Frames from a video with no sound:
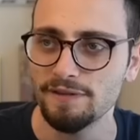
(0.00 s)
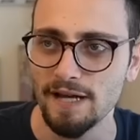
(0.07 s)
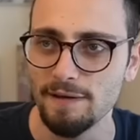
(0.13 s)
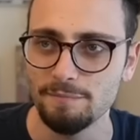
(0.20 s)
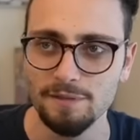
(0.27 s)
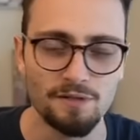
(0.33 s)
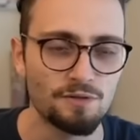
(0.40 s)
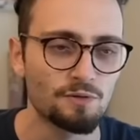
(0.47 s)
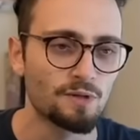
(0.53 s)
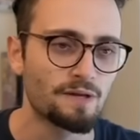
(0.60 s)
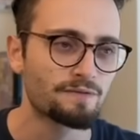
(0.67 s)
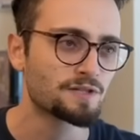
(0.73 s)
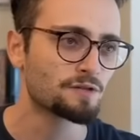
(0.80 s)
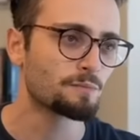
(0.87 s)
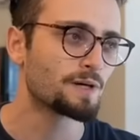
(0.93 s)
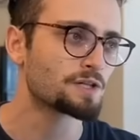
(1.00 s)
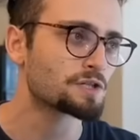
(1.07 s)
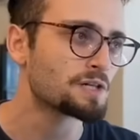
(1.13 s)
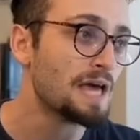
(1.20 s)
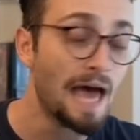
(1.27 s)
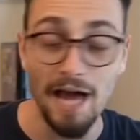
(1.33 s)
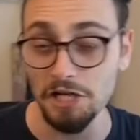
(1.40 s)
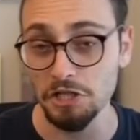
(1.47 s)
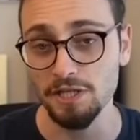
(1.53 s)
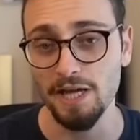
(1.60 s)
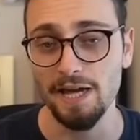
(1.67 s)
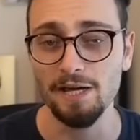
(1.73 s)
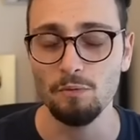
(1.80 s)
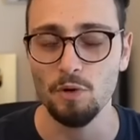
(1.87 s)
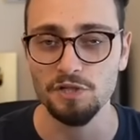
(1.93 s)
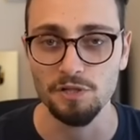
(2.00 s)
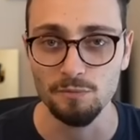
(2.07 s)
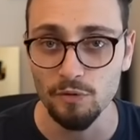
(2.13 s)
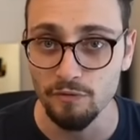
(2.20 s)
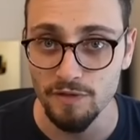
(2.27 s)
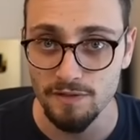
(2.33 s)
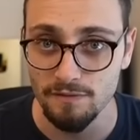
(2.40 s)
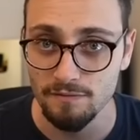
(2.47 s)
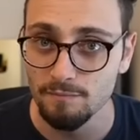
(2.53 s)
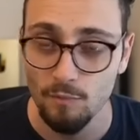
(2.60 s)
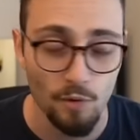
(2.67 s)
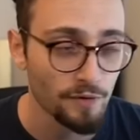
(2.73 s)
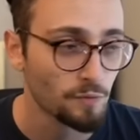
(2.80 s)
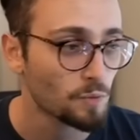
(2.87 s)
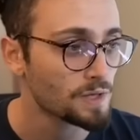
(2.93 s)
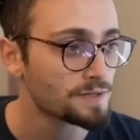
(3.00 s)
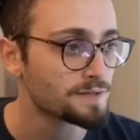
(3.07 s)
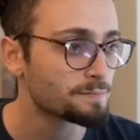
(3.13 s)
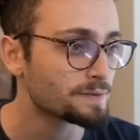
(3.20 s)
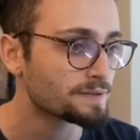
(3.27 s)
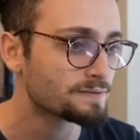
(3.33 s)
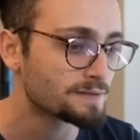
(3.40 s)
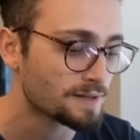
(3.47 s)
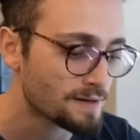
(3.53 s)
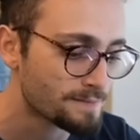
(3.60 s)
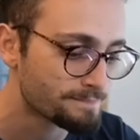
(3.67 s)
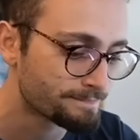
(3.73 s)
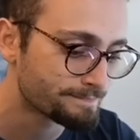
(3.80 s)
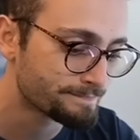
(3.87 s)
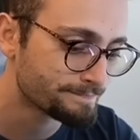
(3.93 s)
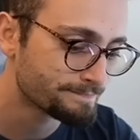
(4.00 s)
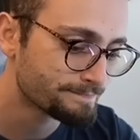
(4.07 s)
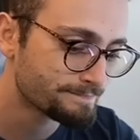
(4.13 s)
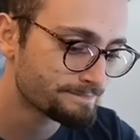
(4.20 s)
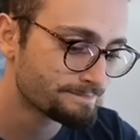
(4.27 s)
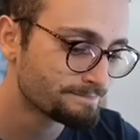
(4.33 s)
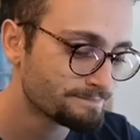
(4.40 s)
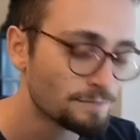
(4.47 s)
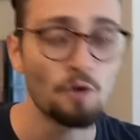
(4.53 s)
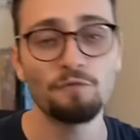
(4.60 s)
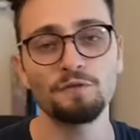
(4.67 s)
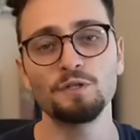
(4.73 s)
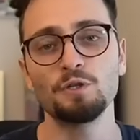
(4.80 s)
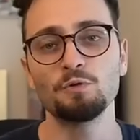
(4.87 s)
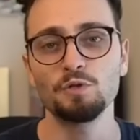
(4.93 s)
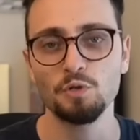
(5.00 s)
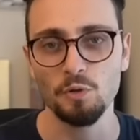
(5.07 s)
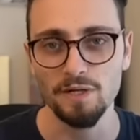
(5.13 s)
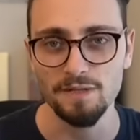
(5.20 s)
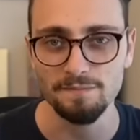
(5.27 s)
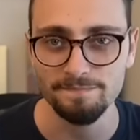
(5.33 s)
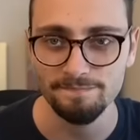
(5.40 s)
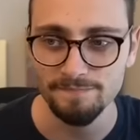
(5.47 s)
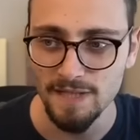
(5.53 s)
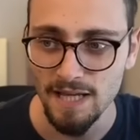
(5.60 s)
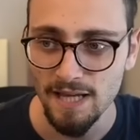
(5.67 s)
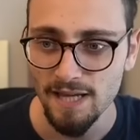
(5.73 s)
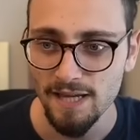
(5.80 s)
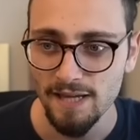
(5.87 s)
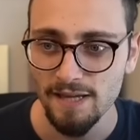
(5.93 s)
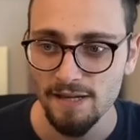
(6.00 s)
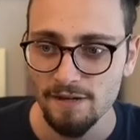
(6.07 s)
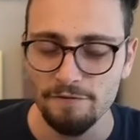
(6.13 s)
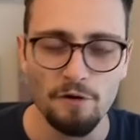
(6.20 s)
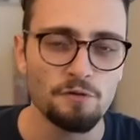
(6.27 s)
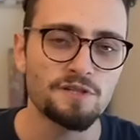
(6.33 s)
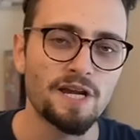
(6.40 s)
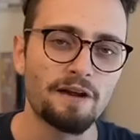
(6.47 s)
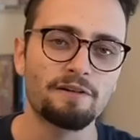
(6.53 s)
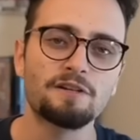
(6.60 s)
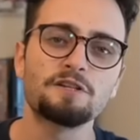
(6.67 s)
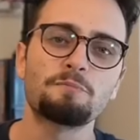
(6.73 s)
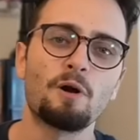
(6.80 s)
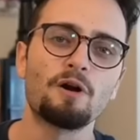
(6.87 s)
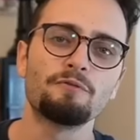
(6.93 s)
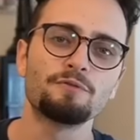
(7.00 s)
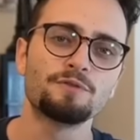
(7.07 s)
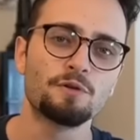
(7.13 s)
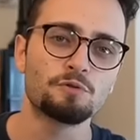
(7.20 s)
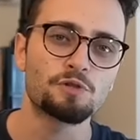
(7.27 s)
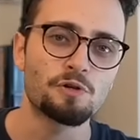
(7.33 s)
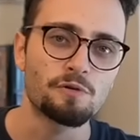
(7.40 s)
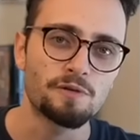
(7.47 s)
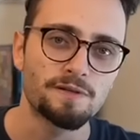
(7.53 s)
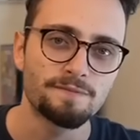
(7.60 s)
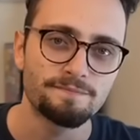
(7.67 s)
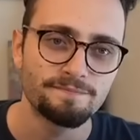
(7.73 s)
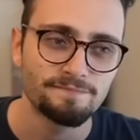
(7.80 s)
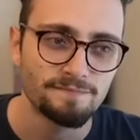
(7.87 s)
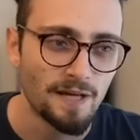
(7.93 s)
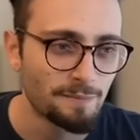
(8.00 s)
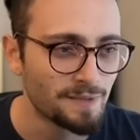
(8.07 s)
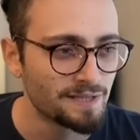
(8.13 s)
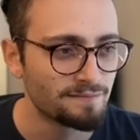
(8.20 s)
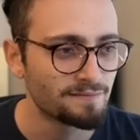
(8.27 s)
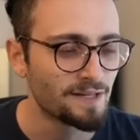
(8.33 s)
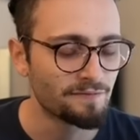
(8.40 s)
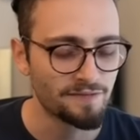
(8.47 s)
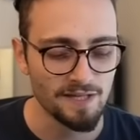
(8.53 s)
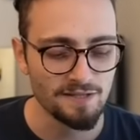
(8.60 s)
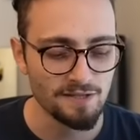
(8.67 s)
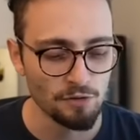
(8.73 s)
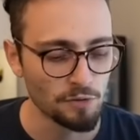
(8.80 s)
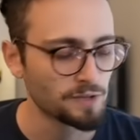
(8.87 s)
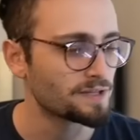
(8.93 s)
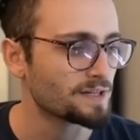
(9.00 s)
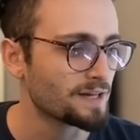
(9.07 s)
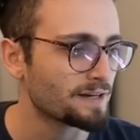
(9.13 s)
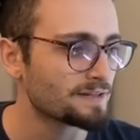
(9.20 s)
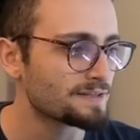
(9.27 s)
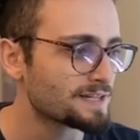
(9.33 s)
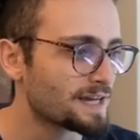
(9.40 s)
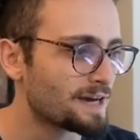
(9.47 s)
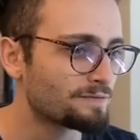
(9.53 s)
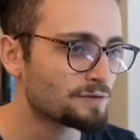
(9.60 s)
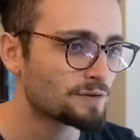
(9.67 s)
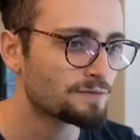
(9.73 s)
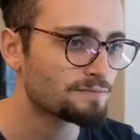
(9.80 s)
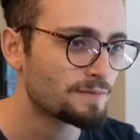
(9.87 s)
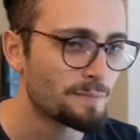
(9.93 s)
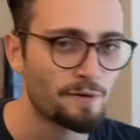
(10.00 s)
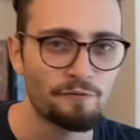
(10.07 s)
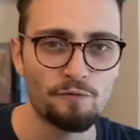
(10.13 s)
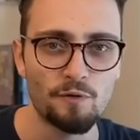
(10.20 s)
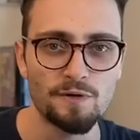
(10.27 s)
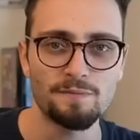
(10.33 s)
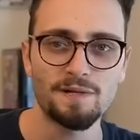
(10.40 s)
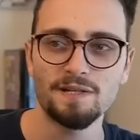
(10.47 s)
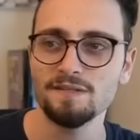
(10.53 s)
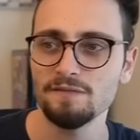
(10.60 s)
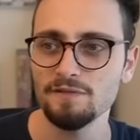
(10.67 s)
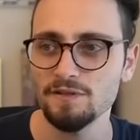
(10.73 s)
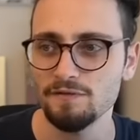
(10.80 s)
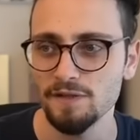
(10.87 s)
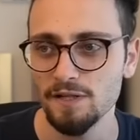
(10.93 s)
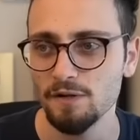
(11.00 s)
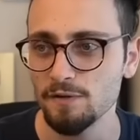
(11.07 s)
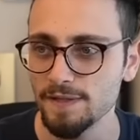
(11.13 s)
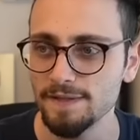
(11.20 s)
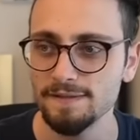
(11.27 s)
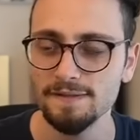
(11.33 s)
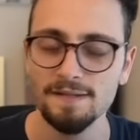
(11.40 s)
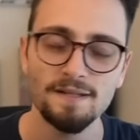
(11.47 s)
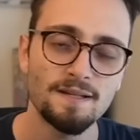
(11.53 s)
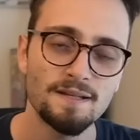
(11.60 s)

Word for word: time, because you love it so much. Actually, I hate watching movies more than once, but um, hopefully you enjoyed it. Folks, Garry Kasparov was no joke. I mean, if that's the only thing I can say after about forty minutes of this video, then